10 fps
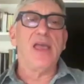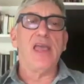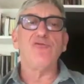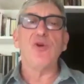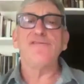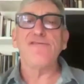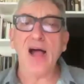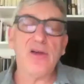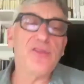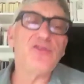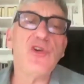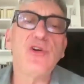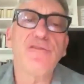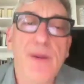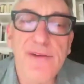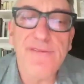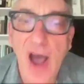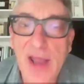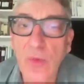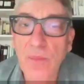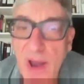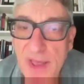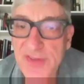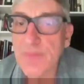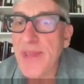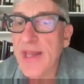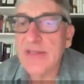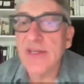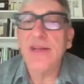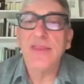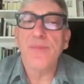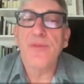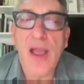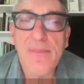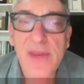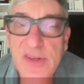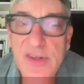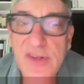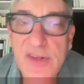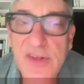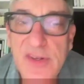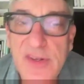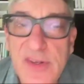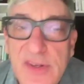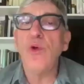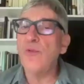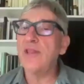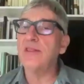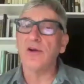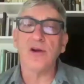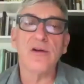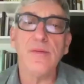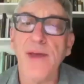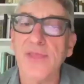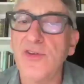If we follow the Duke from the final months depicted in The Prime Minister through what we learn about the